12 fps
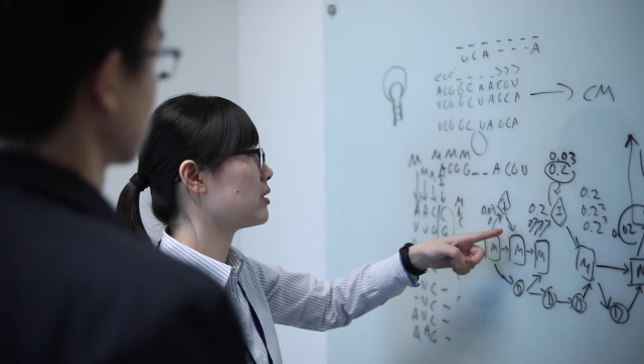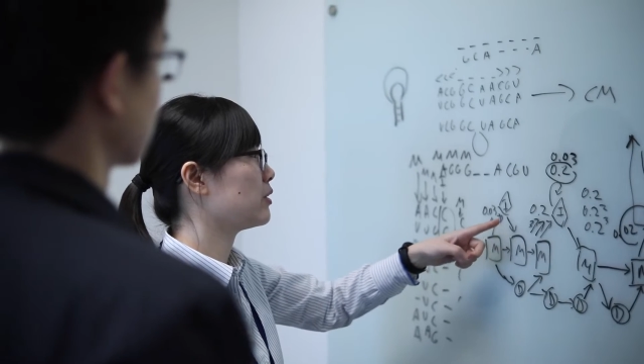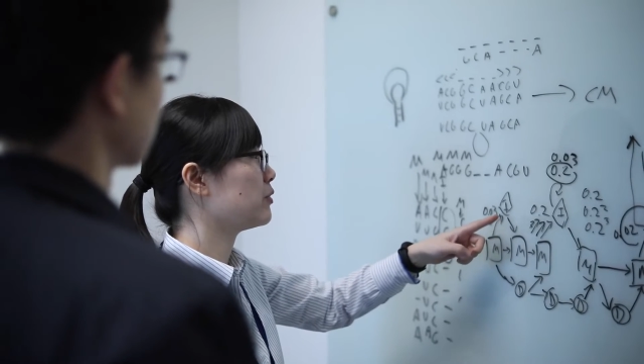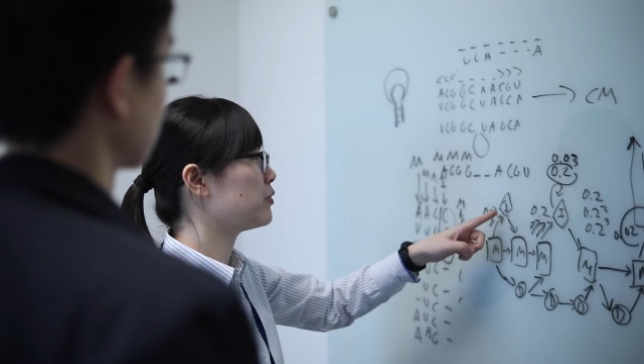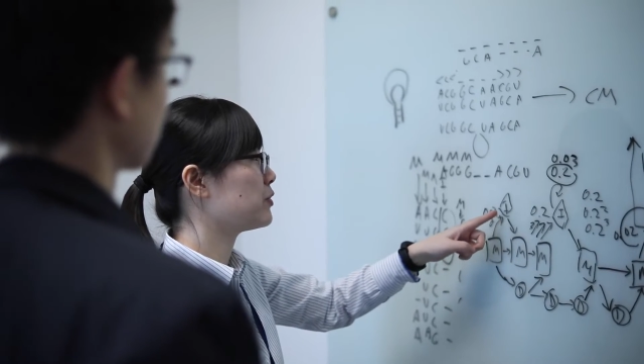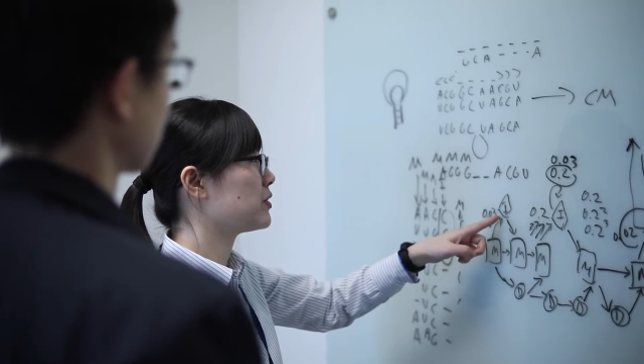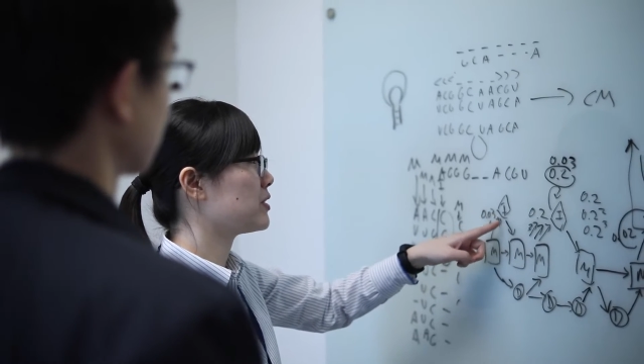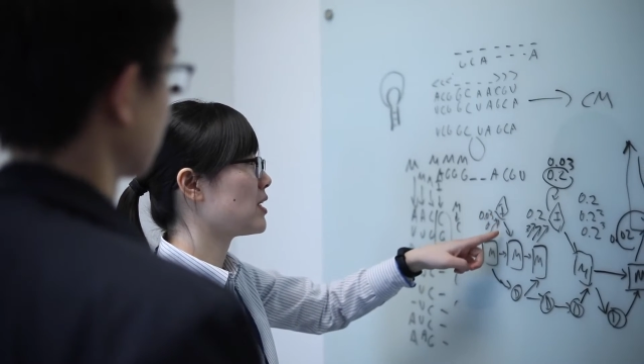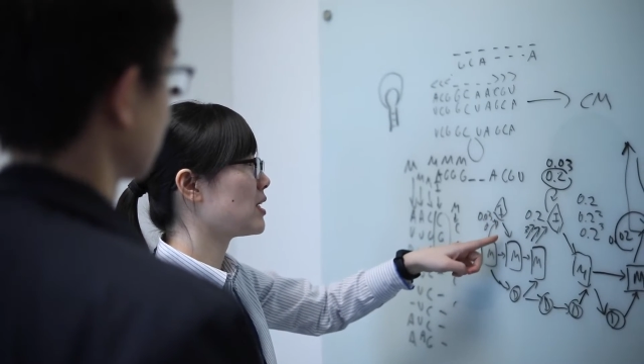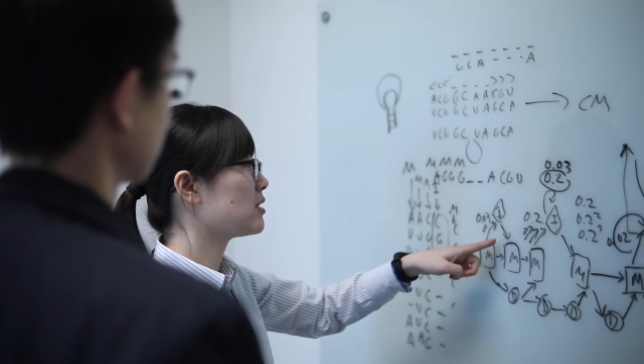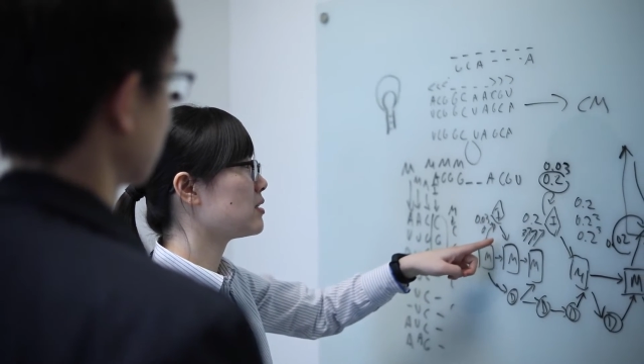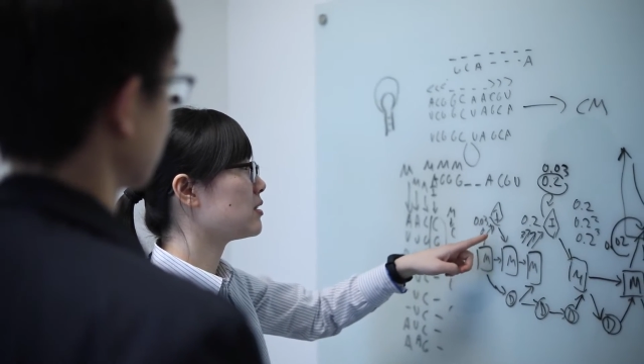and top
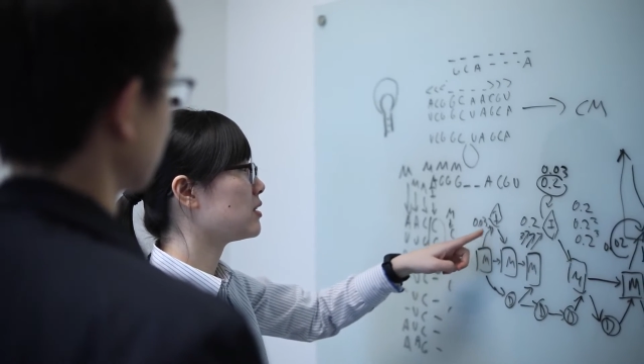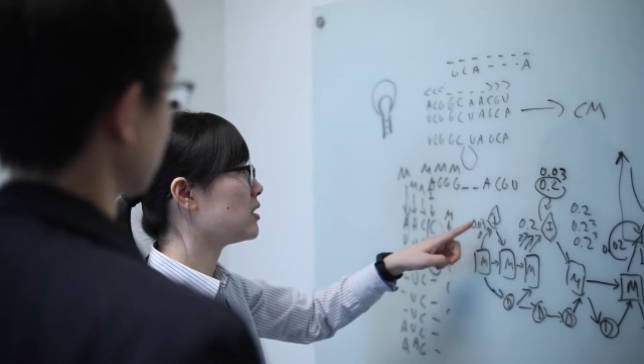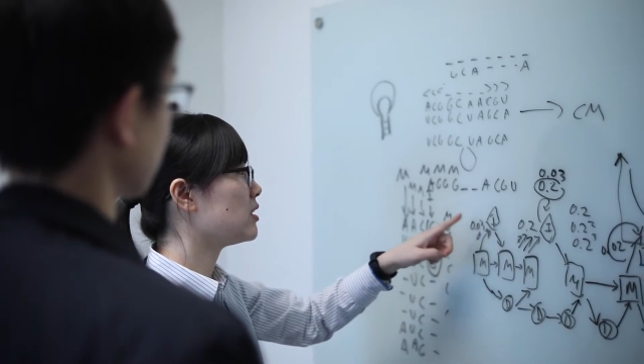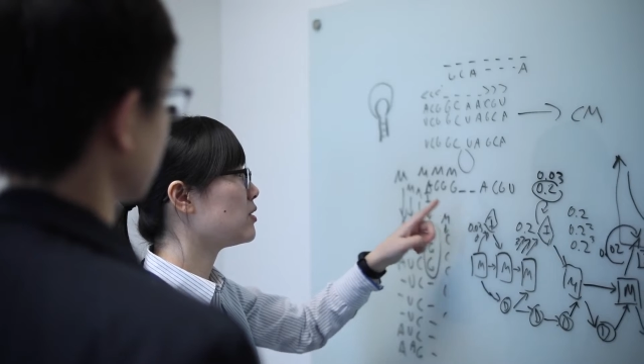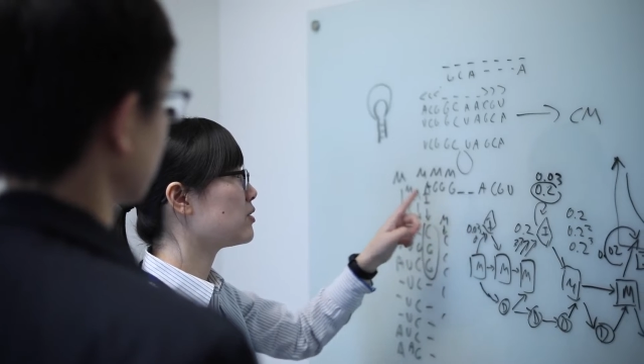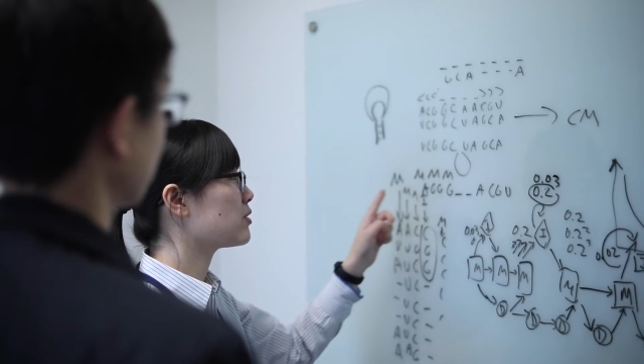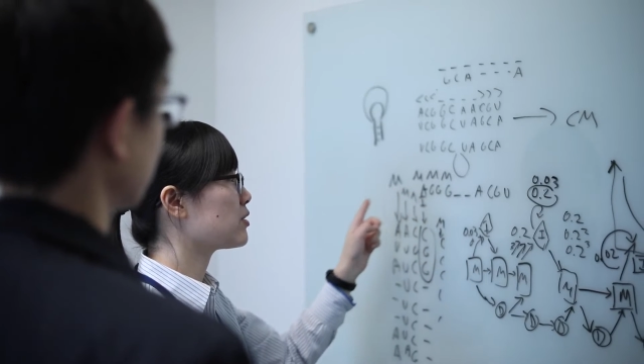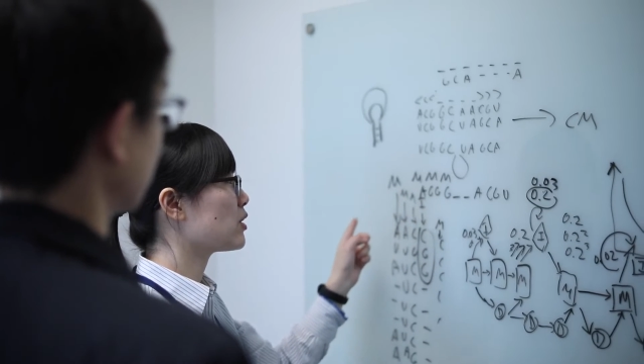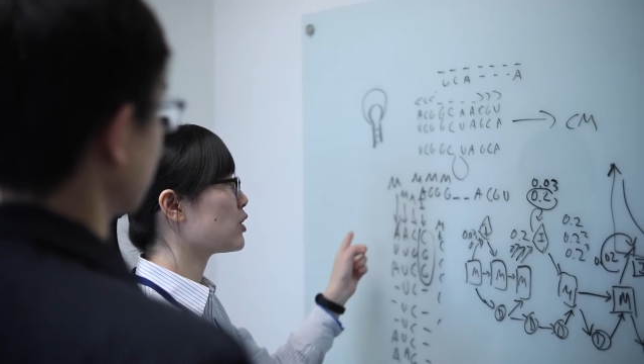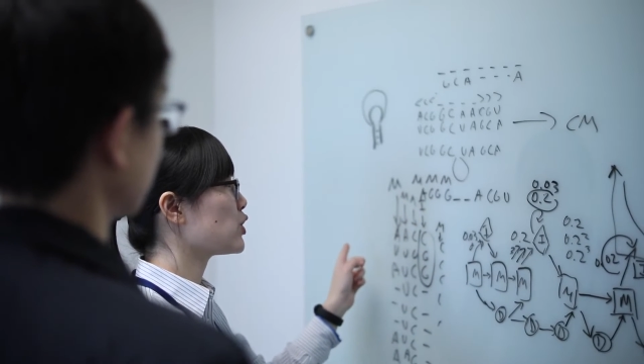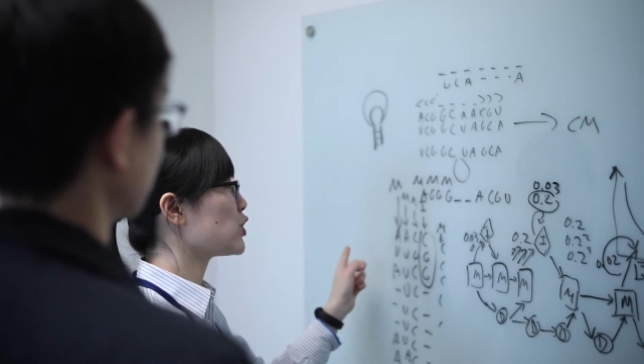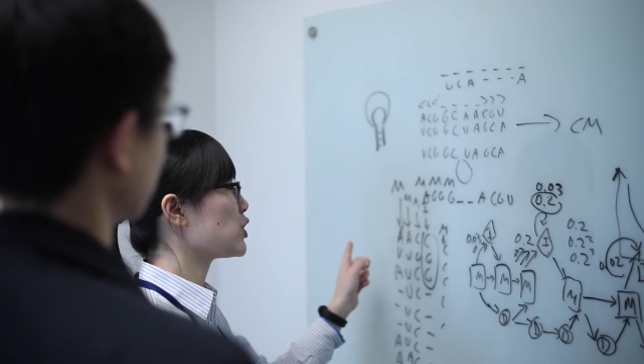niche scientists here.
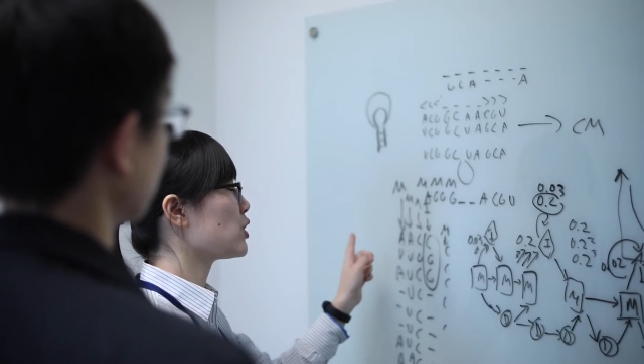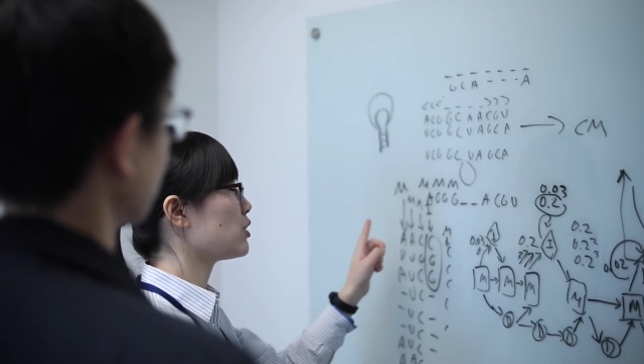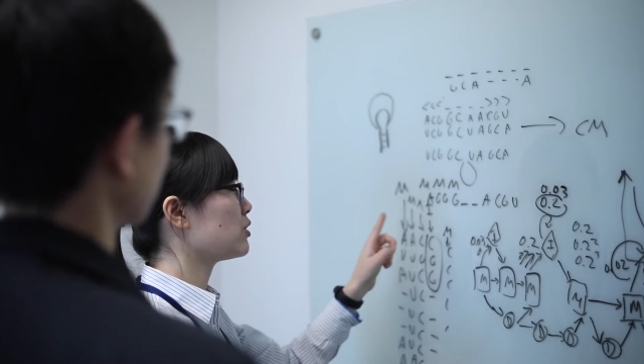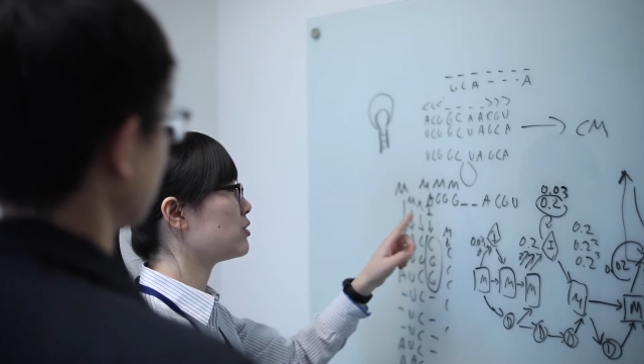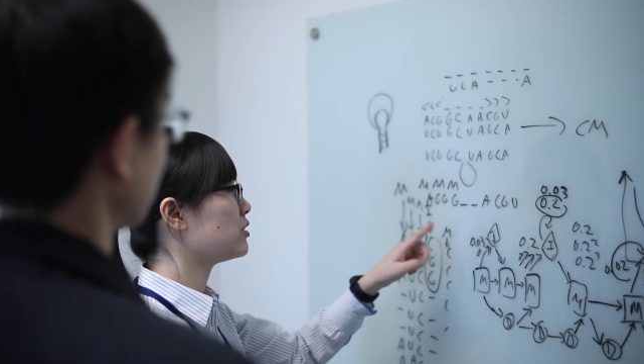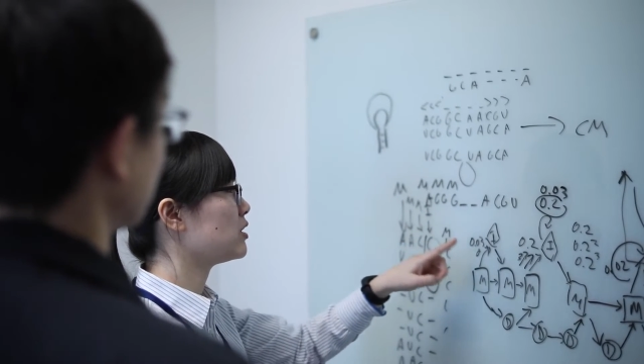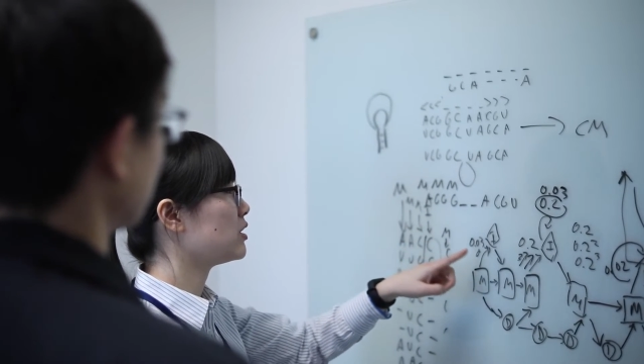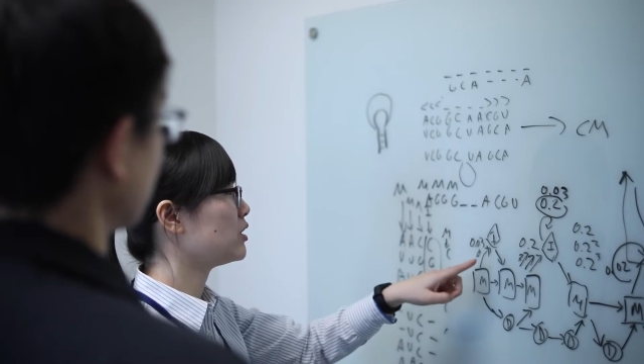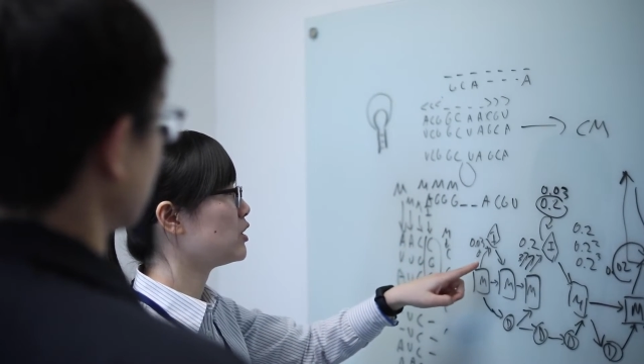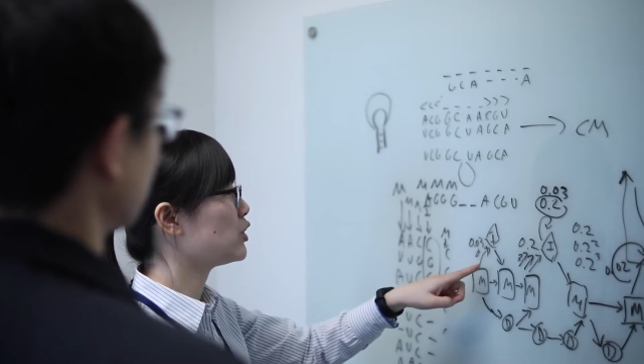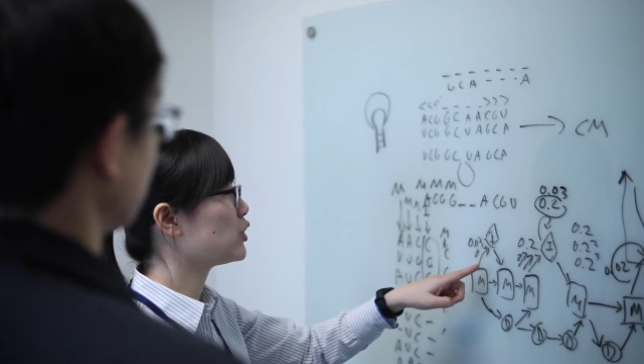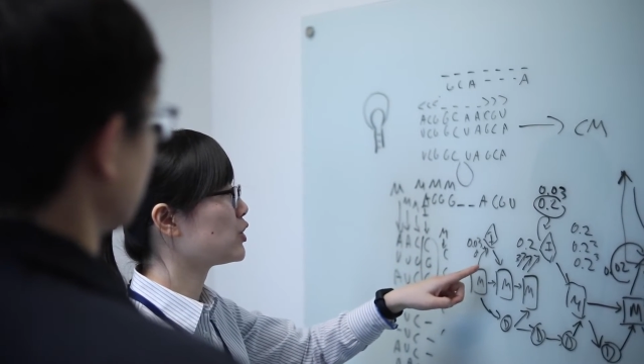And
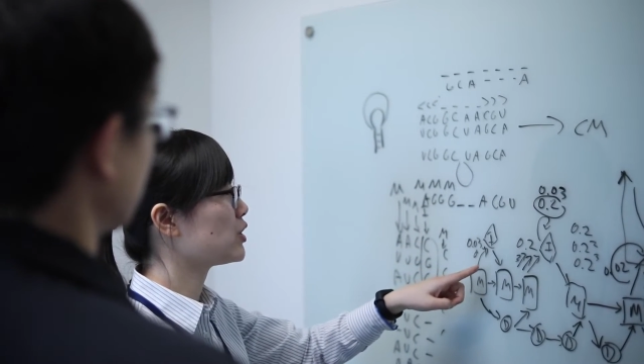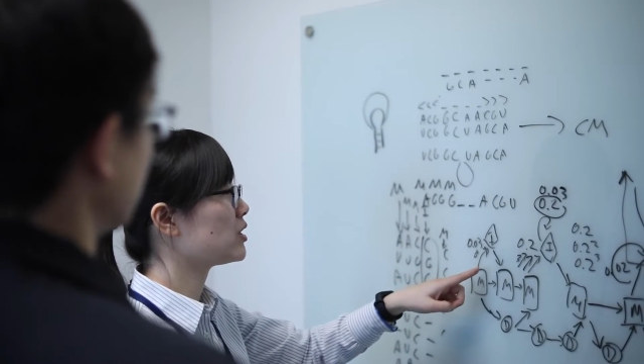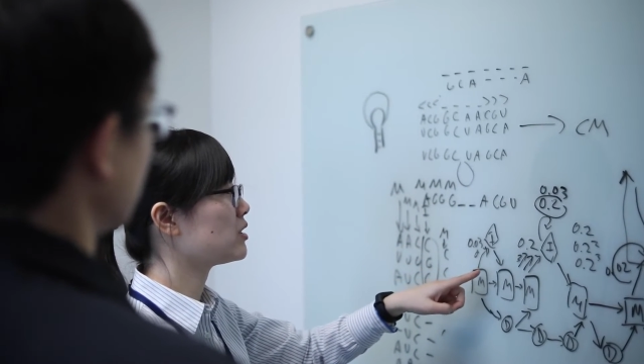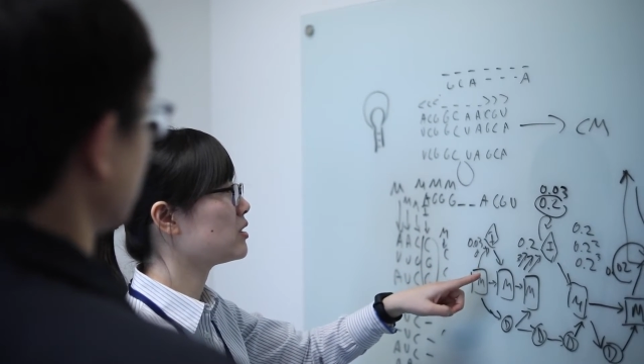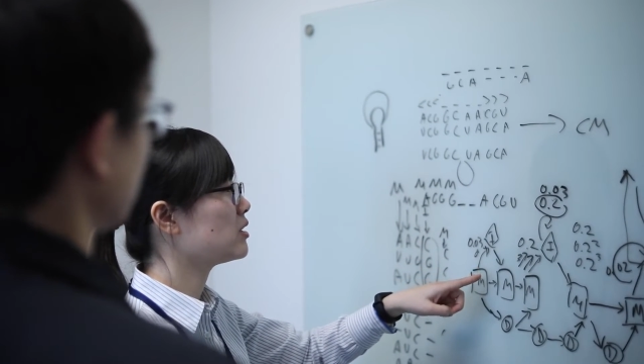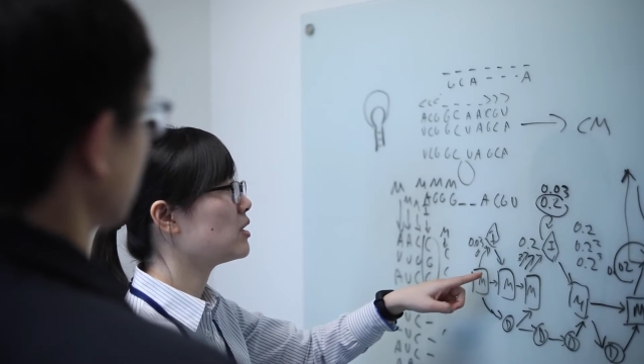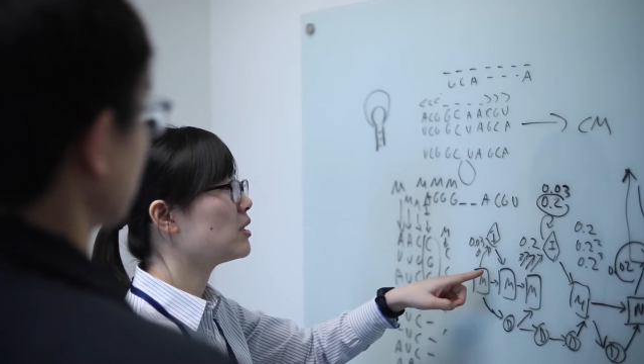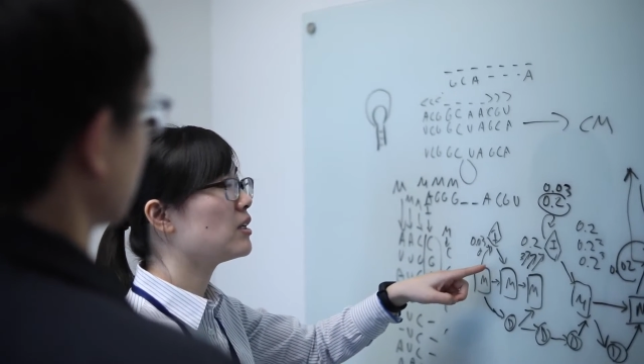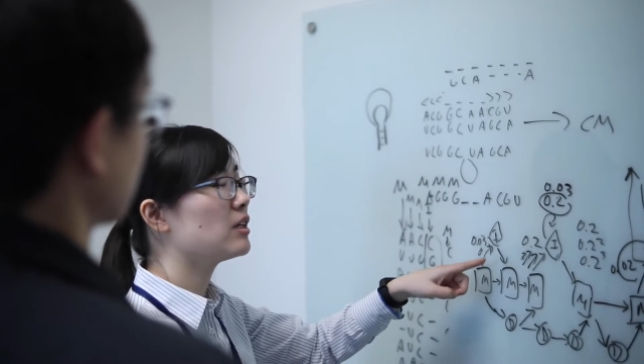I also found